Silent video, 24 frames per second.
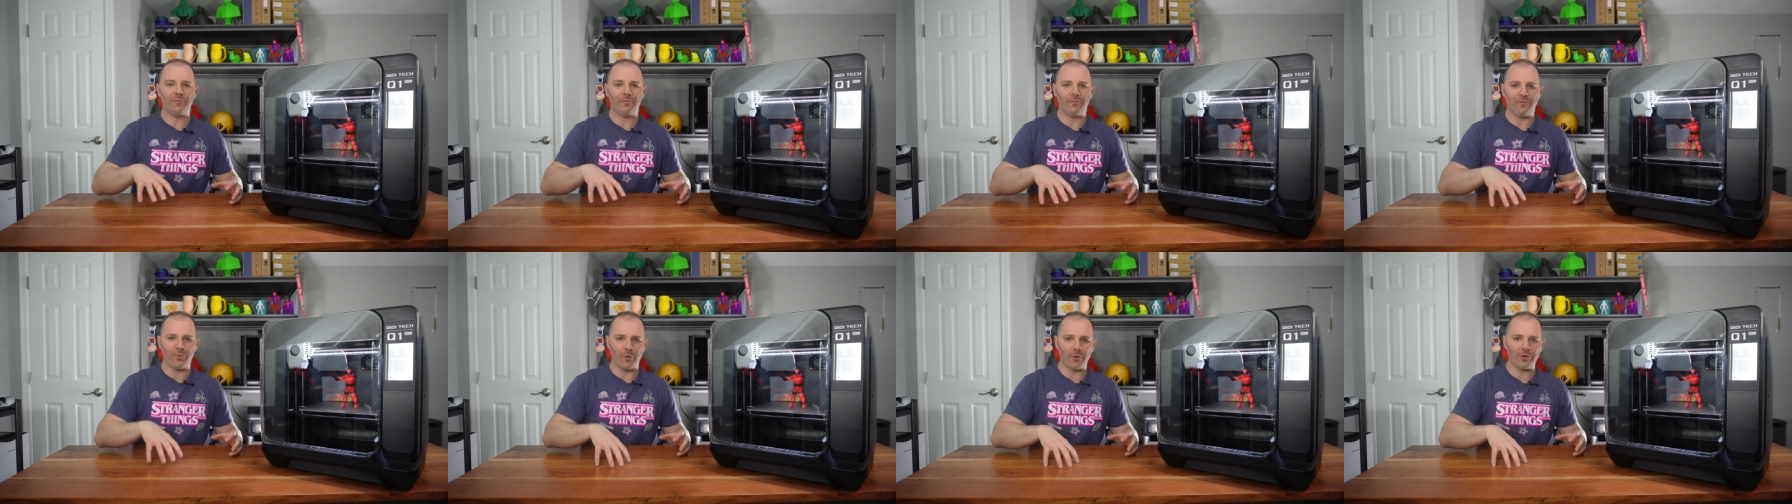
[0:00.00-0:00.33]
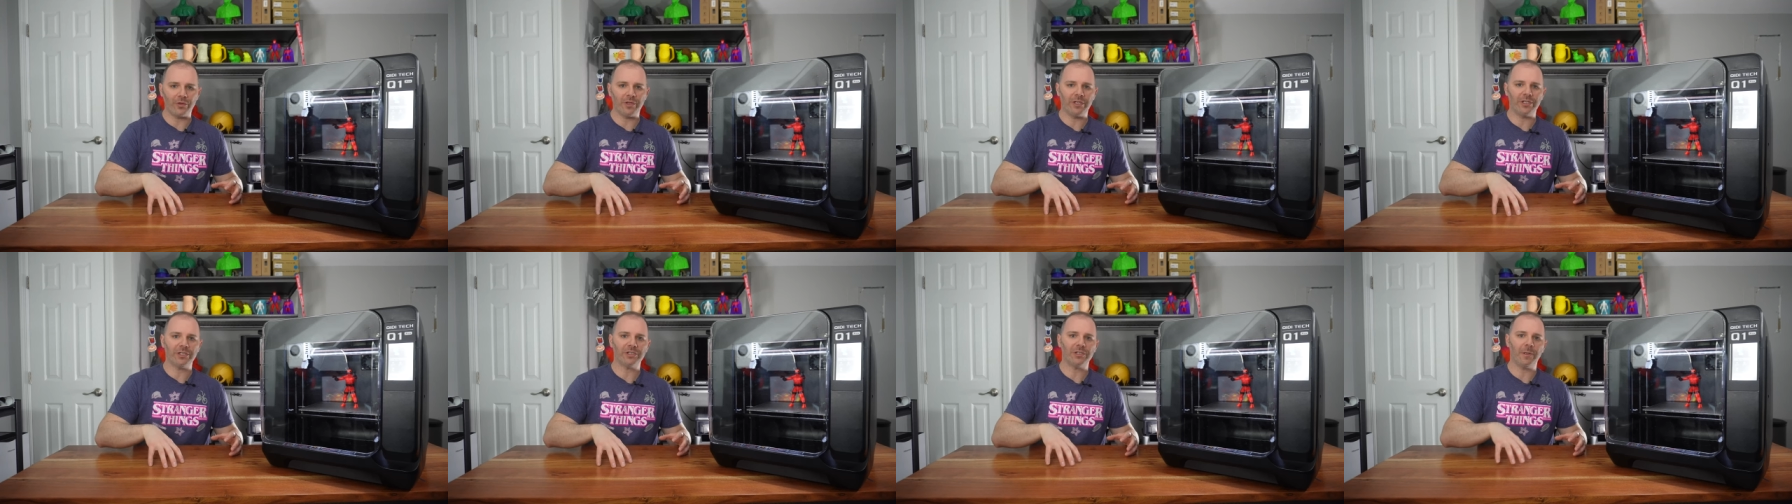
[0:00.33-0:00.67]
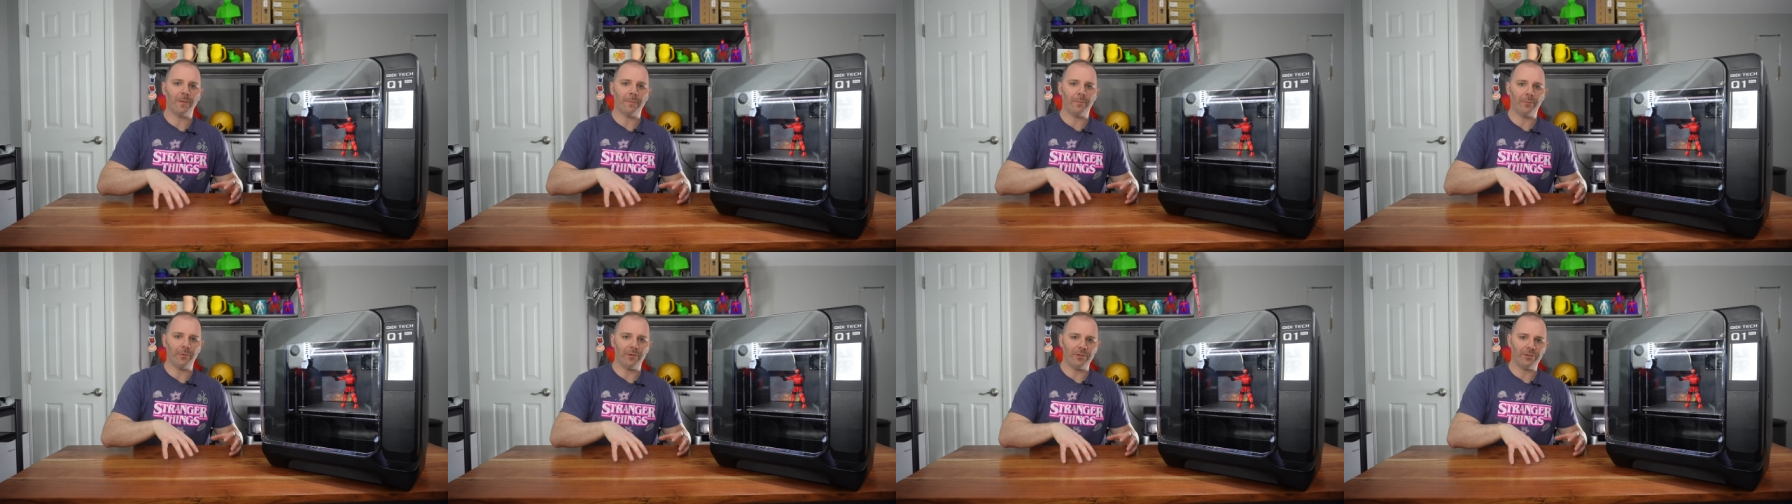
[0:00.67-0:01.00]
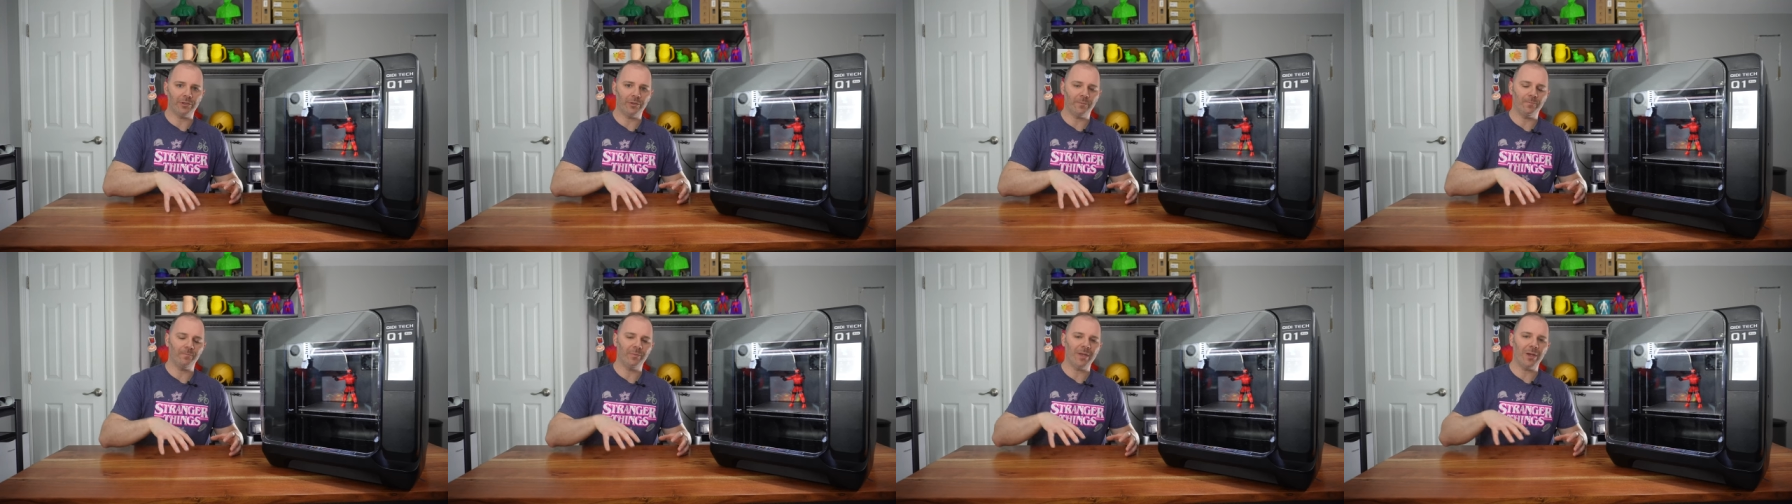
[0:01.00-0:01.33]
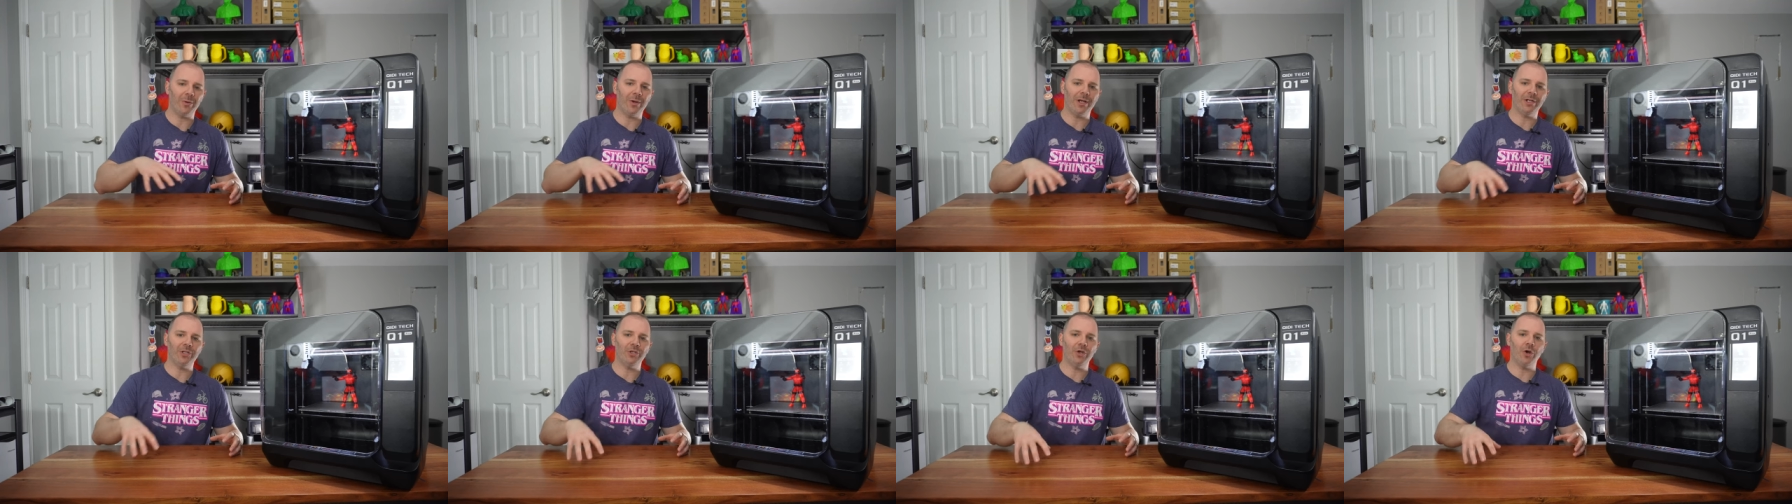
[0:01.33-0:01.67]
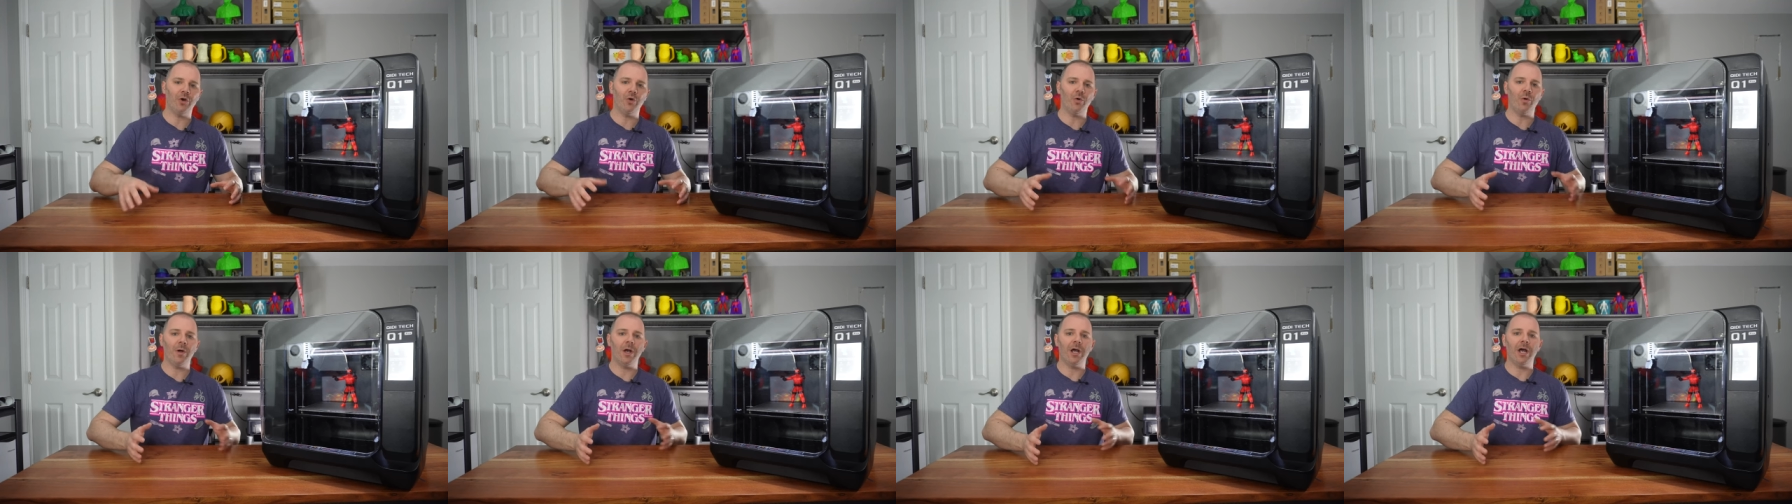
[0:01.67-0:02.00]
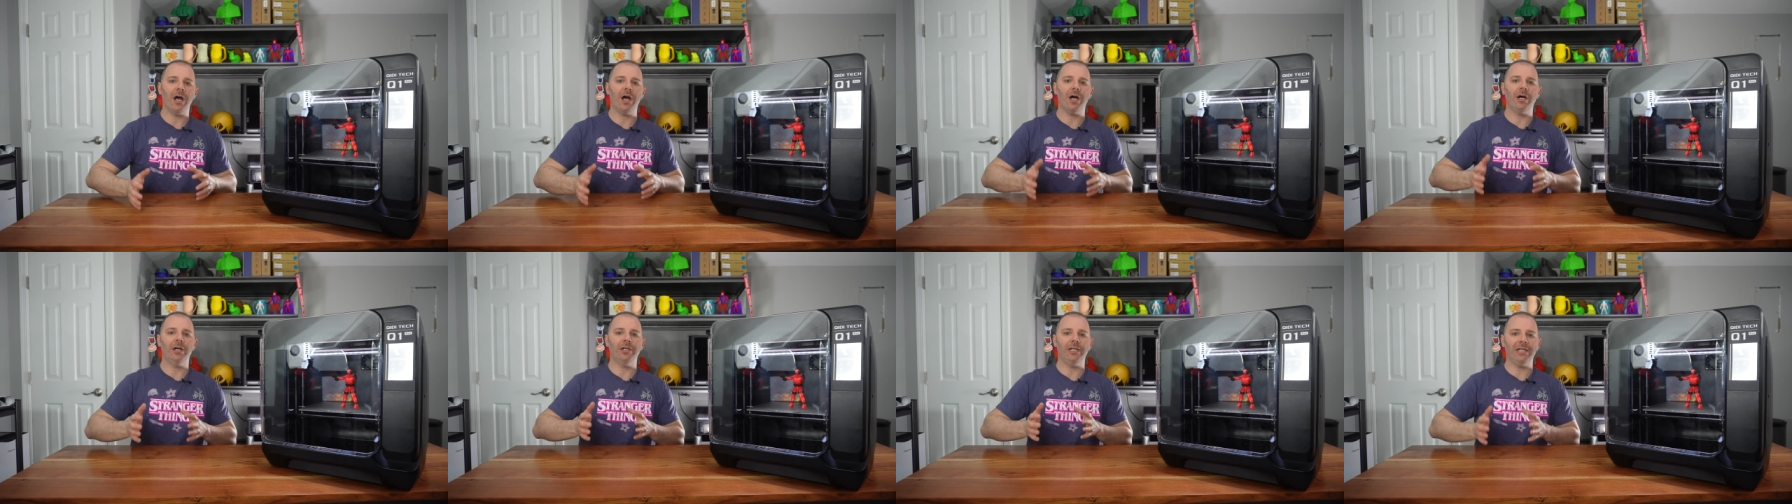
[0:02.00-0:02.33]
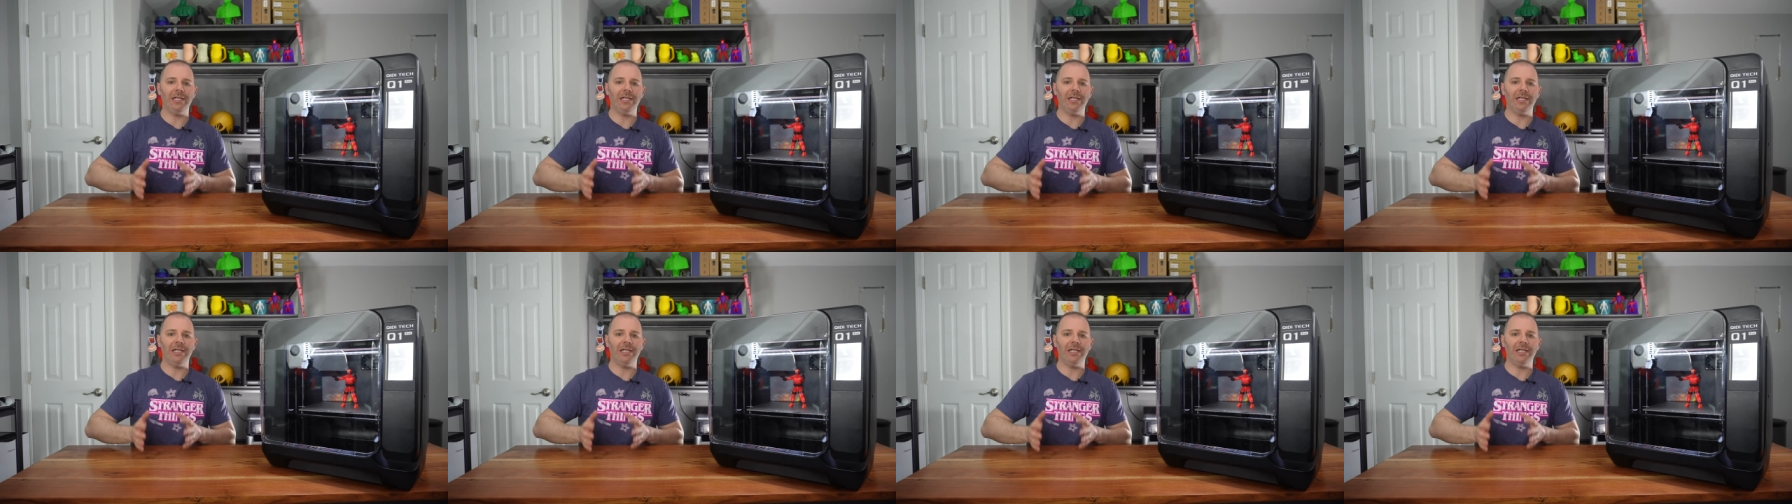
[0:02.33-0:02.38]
for this printer. Now, I know an